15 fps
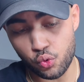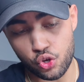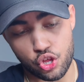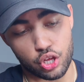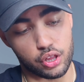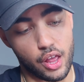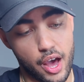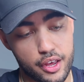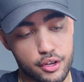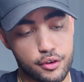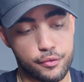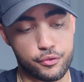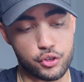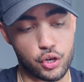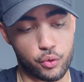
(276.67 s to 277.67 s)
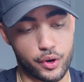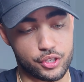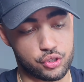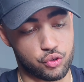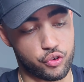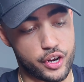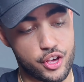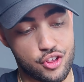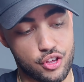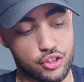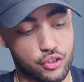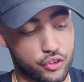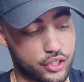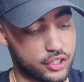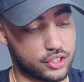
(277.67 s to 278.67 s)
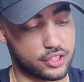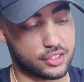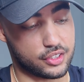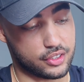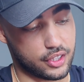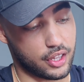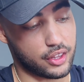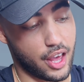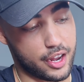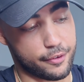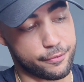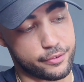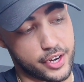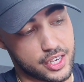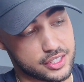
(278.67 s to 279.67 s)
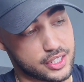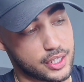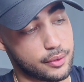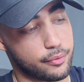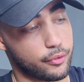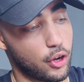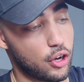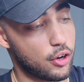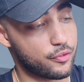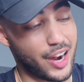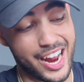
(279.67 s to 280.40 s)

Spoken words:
which a lot of, restoration, there is a lot of finessing involved,